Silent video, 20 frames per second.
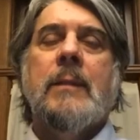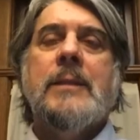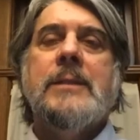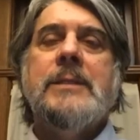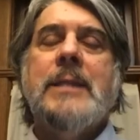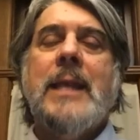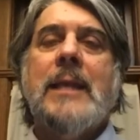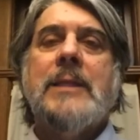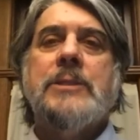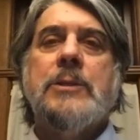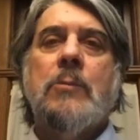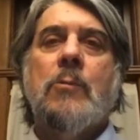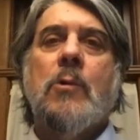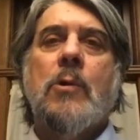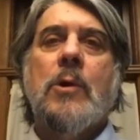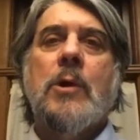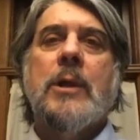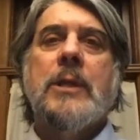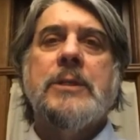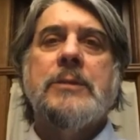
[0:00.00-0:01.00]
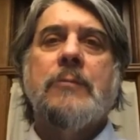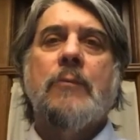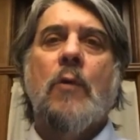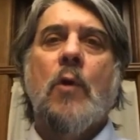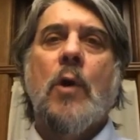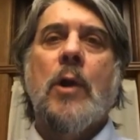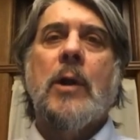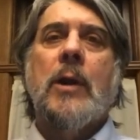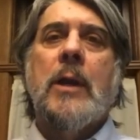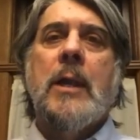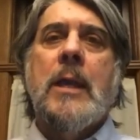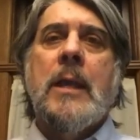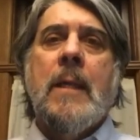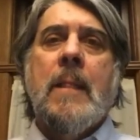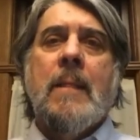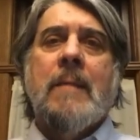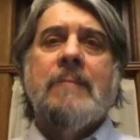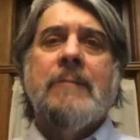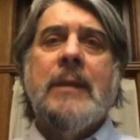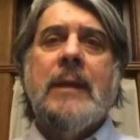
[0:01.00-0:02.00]
This next award is for
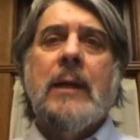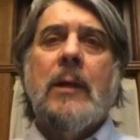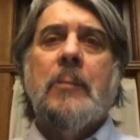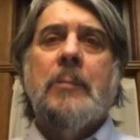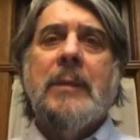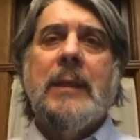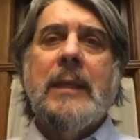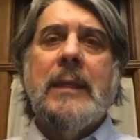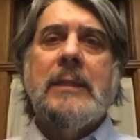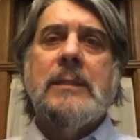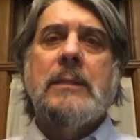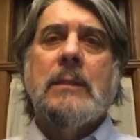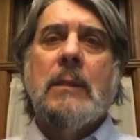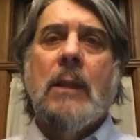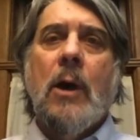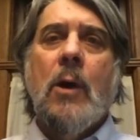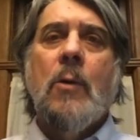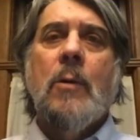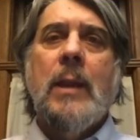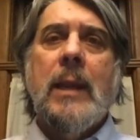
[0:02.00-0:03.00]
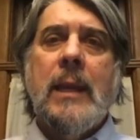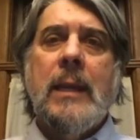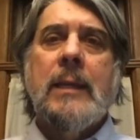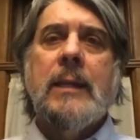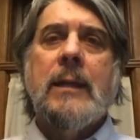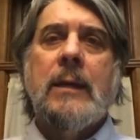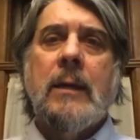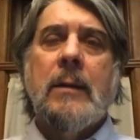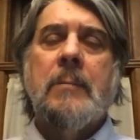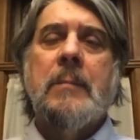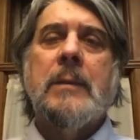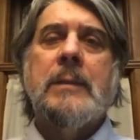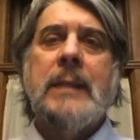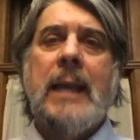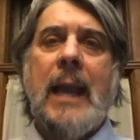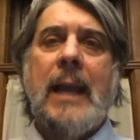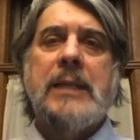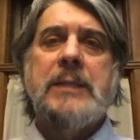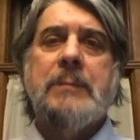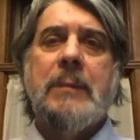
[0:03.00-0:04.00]
VLP's low-income
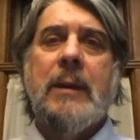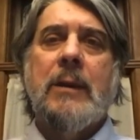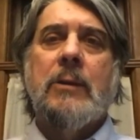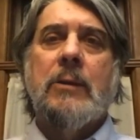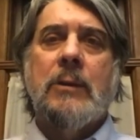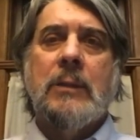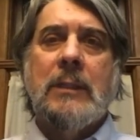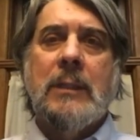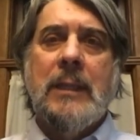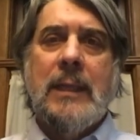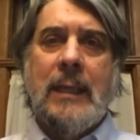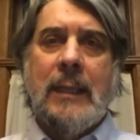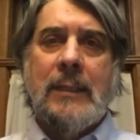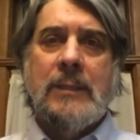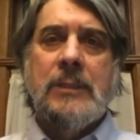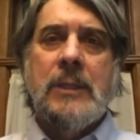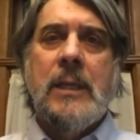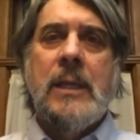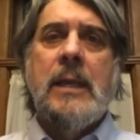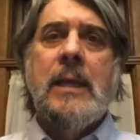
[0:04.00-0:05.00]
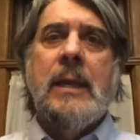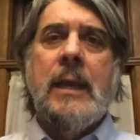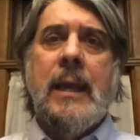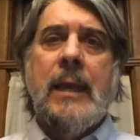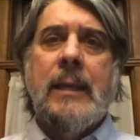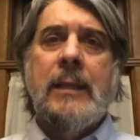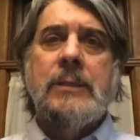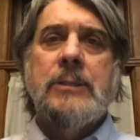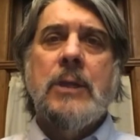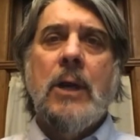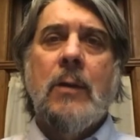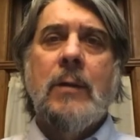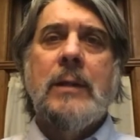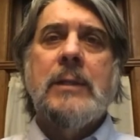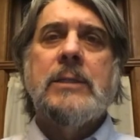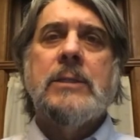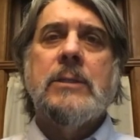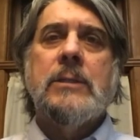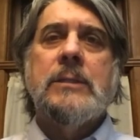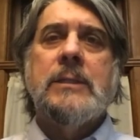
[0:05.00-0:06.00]
taxpayer clinics and is
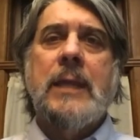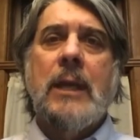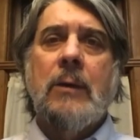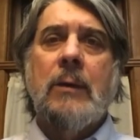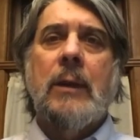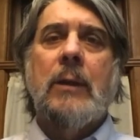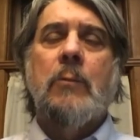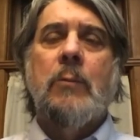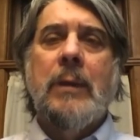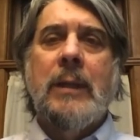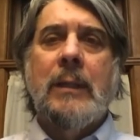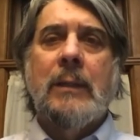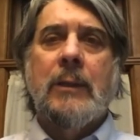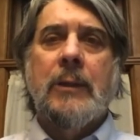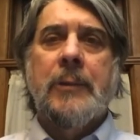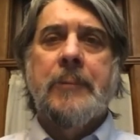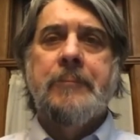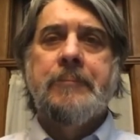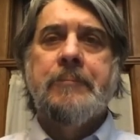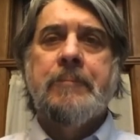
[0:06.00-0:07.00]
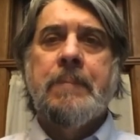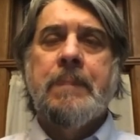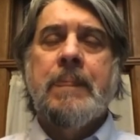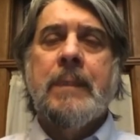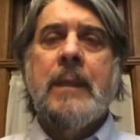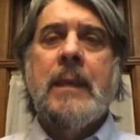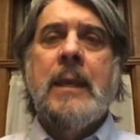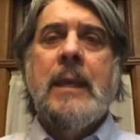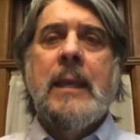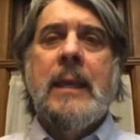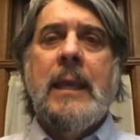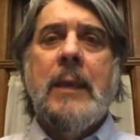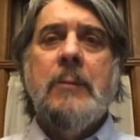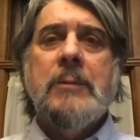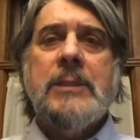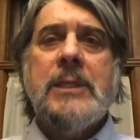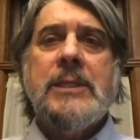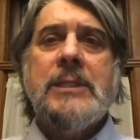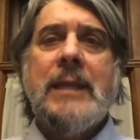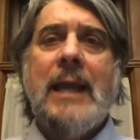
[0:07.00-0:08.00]
going to Derek Wheeler. He
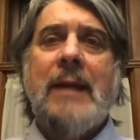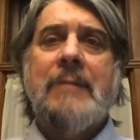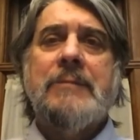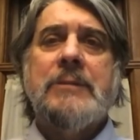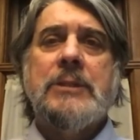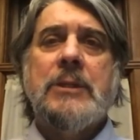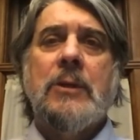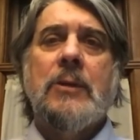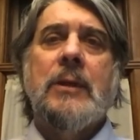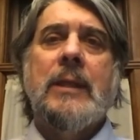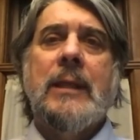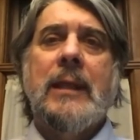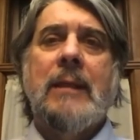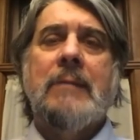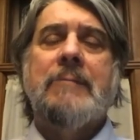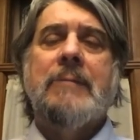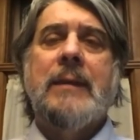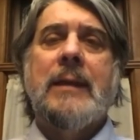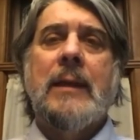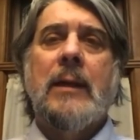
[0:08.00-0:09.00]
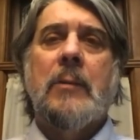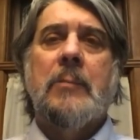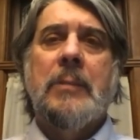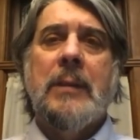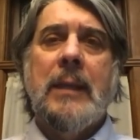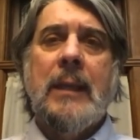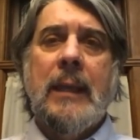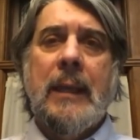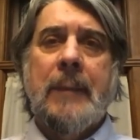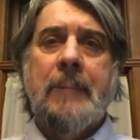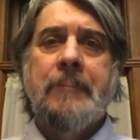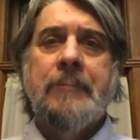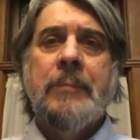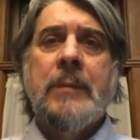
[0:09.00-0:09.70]
was a staff attorney at VLP,